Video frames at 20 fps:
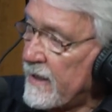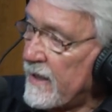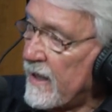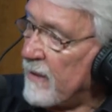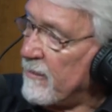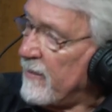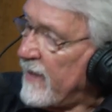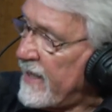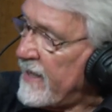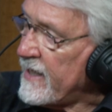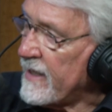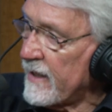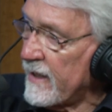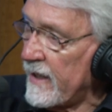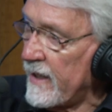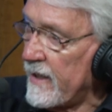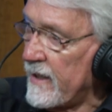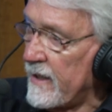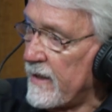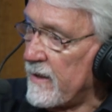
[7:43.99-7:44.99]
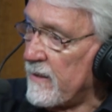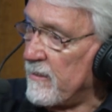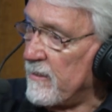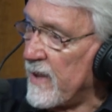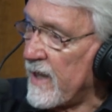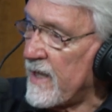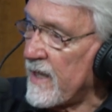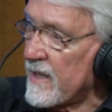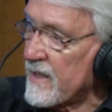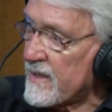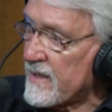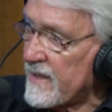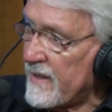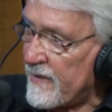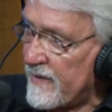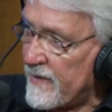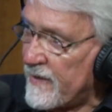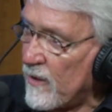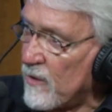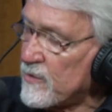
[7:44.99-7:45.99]
immediately because
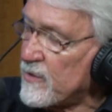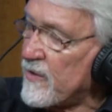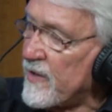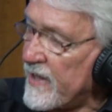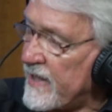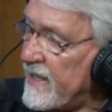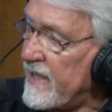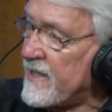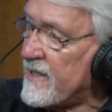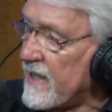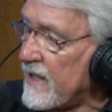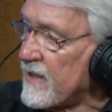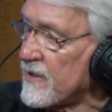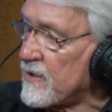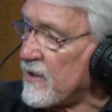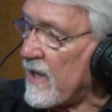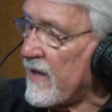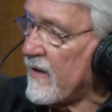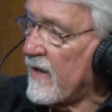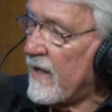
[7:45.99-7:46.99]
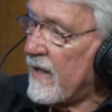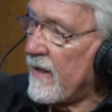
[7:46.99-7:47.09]
those are the details you had.